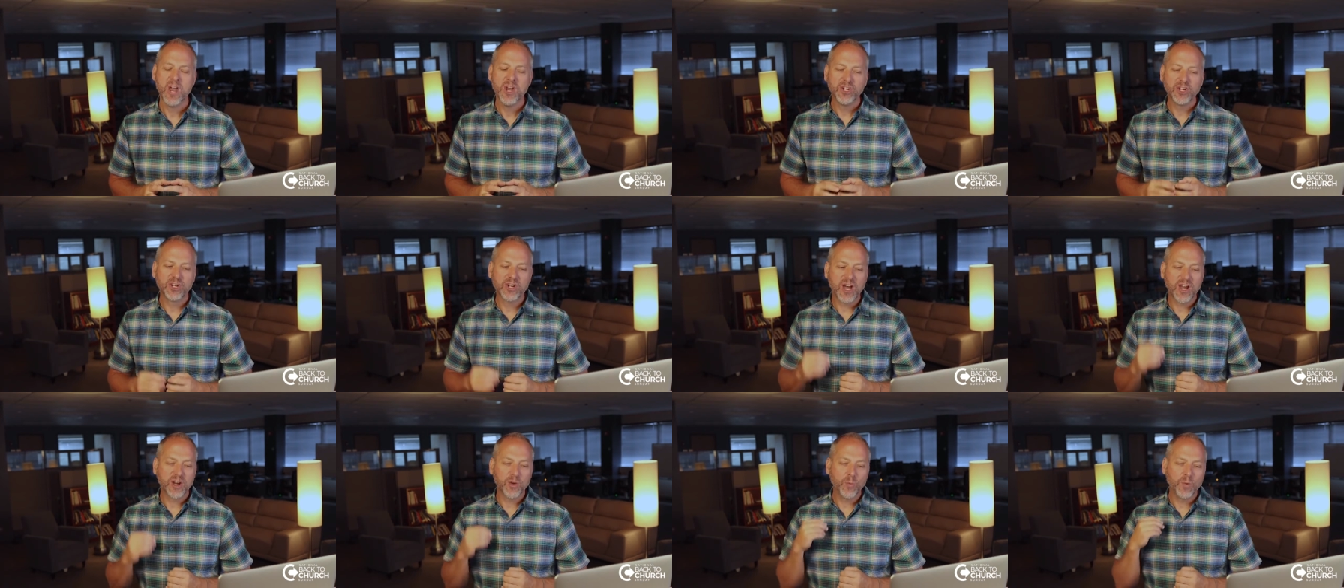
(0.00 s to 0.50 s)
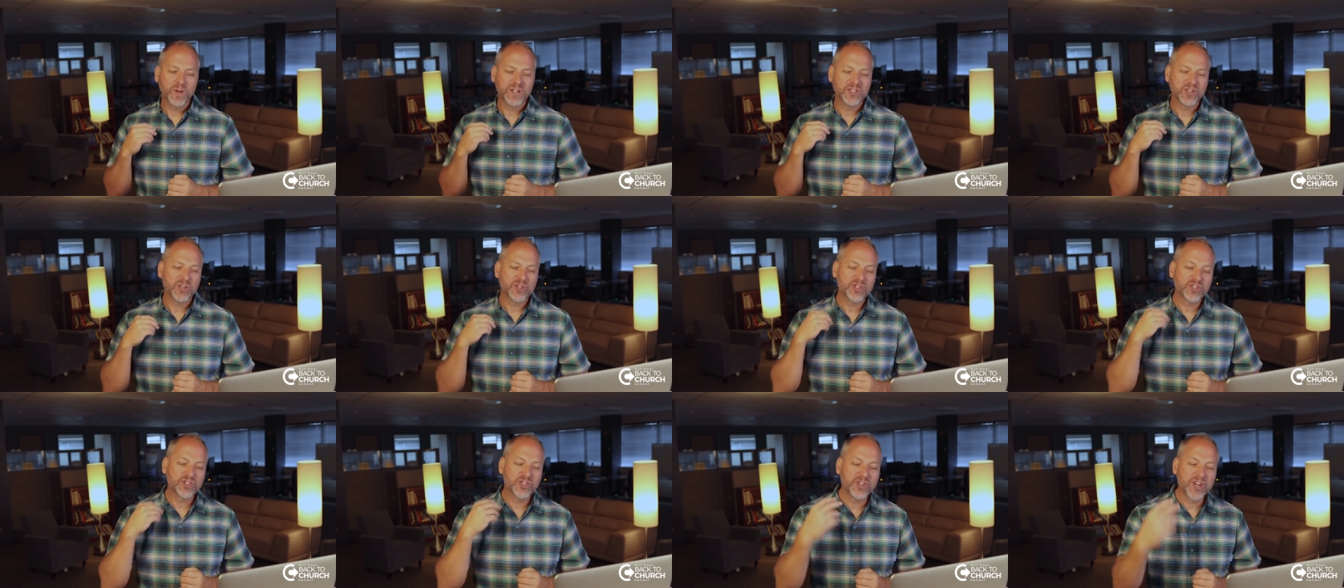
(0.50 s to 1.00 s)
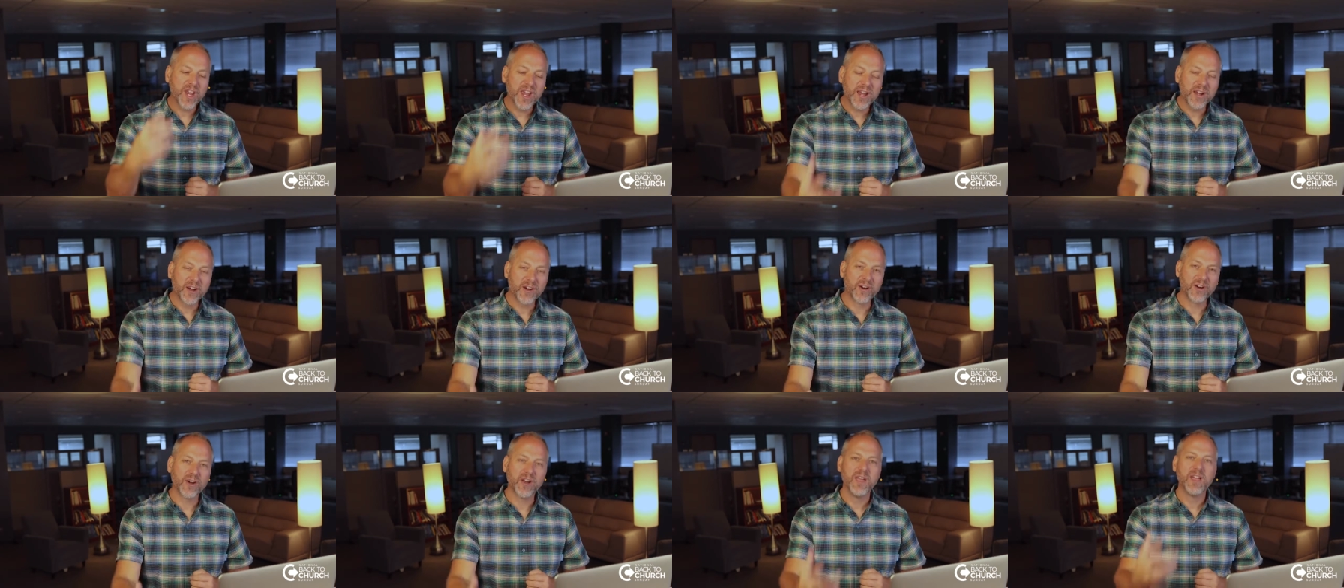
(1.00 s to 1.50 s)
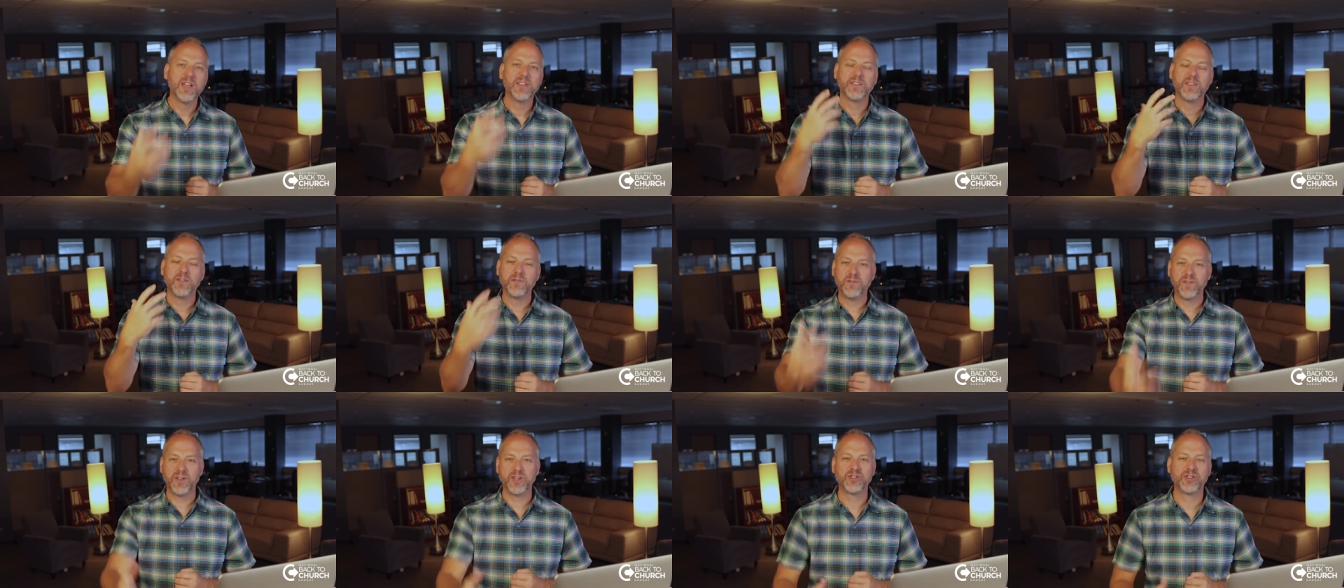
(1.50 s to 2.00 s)
You're going to want to share
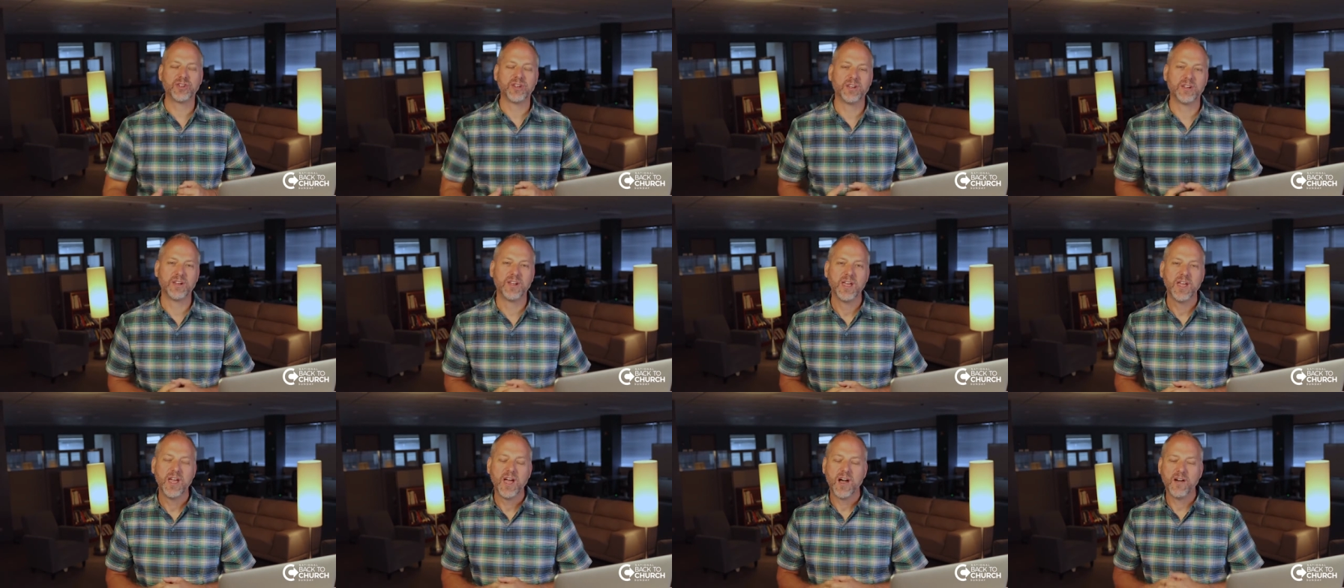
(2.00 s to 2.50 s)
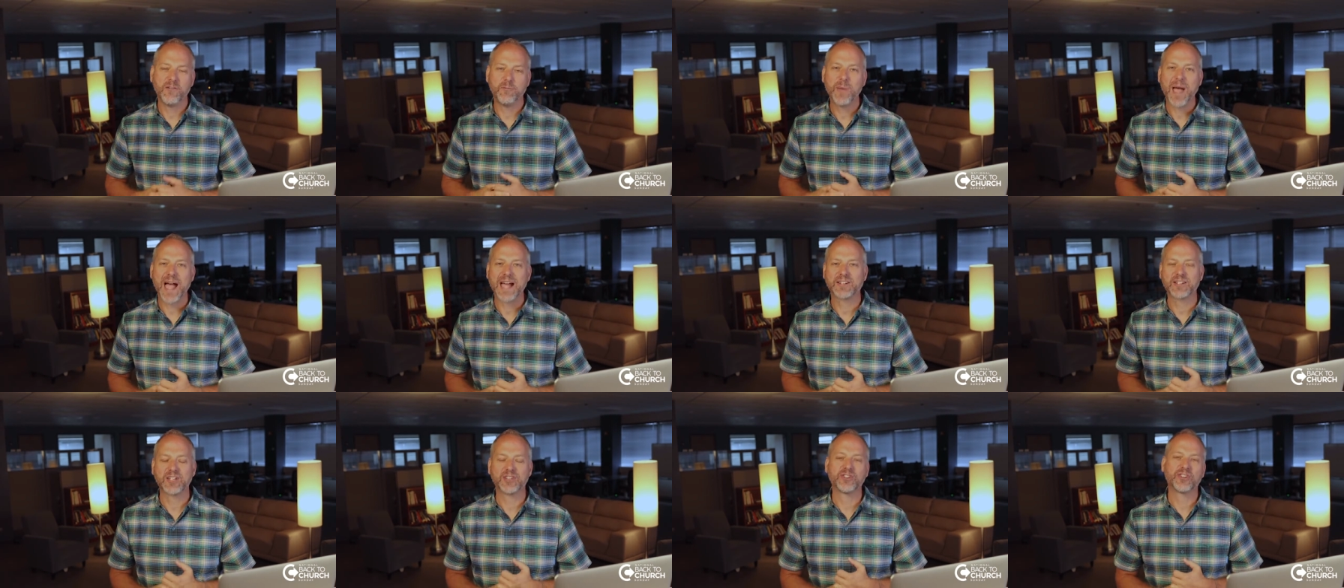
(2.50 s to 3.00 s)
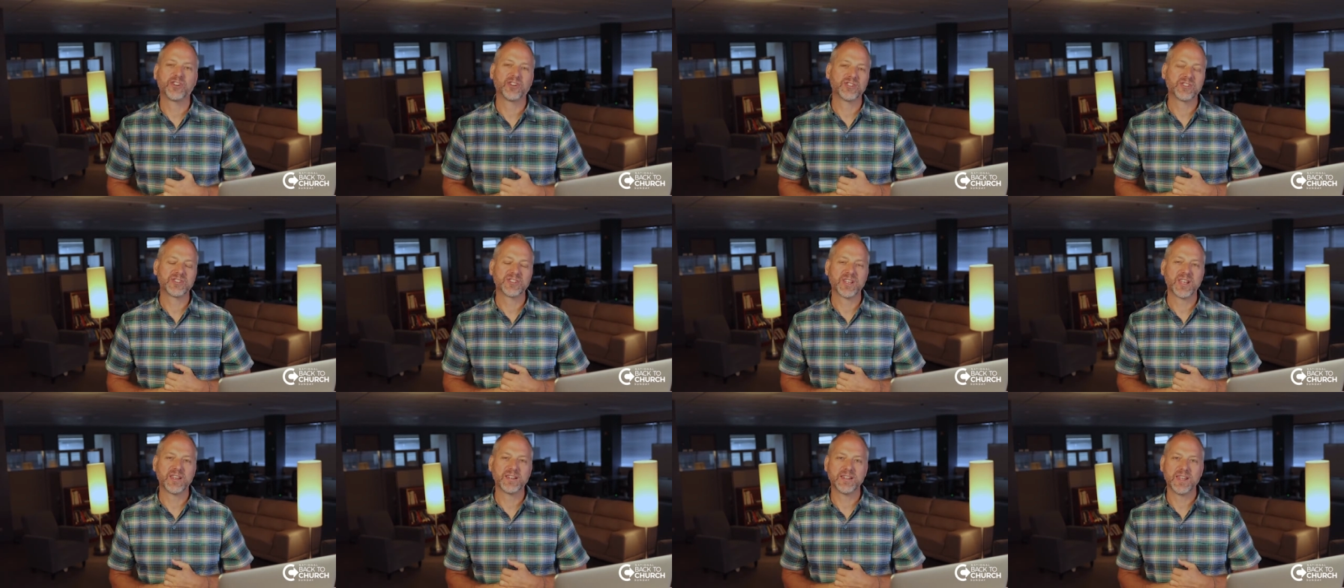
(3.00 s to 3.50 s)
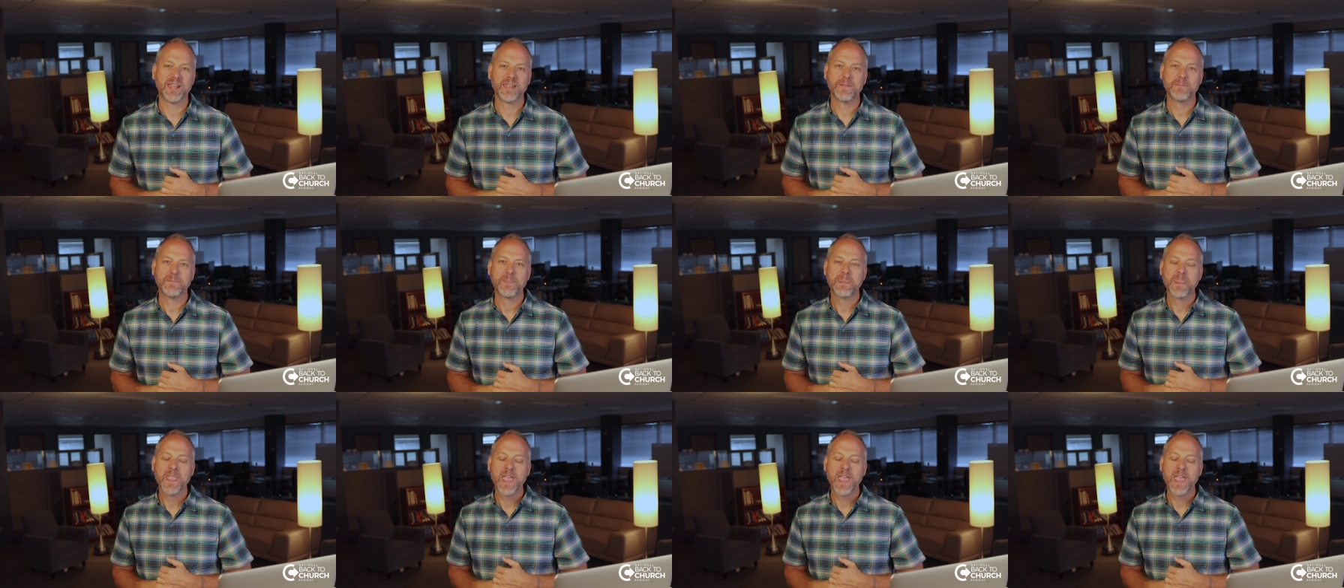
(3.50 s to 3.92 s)
the vision of Back to Church Sunday